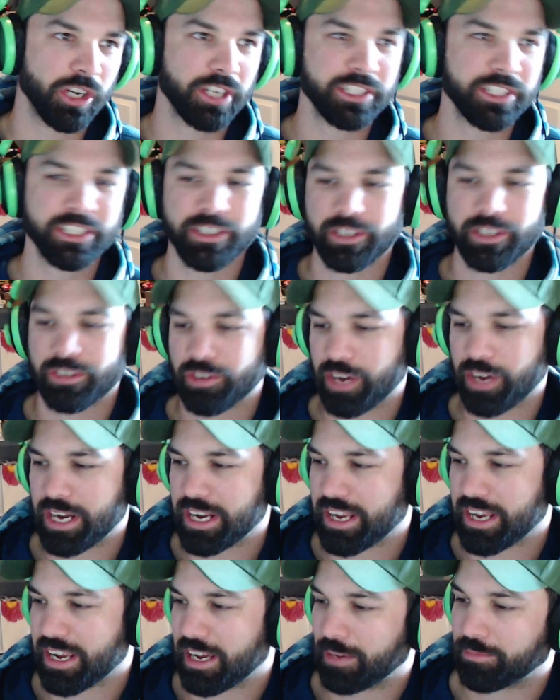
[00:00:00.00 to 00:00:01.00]
Deere training
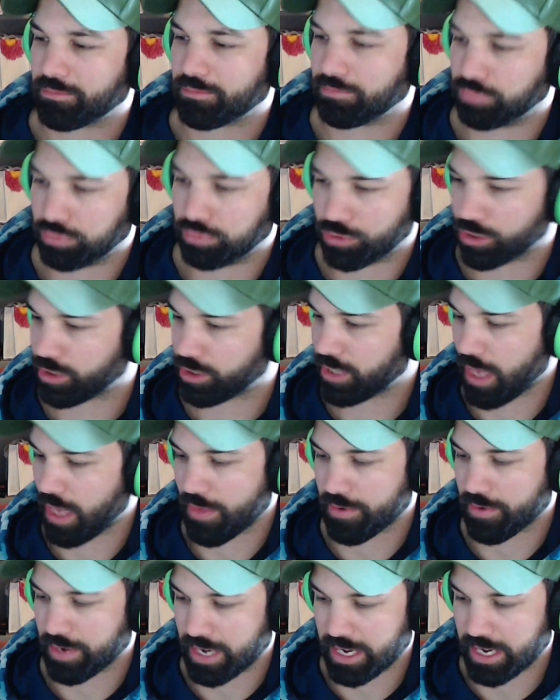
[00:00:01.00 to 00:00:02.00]
camp just the other
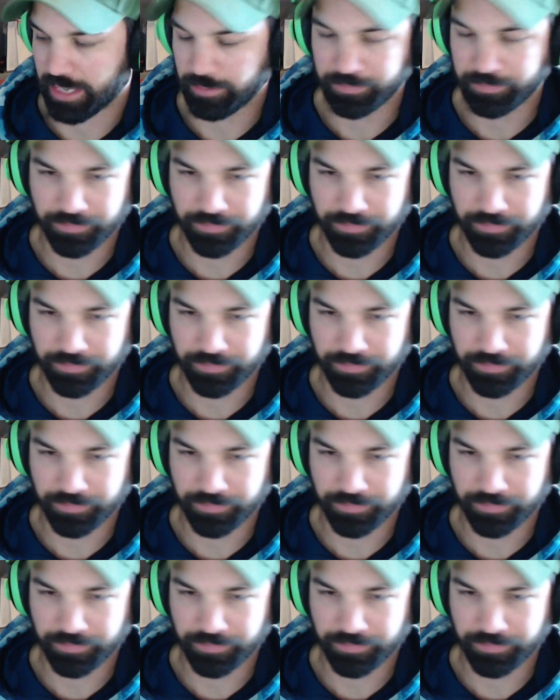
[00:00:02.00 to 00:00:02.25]
day.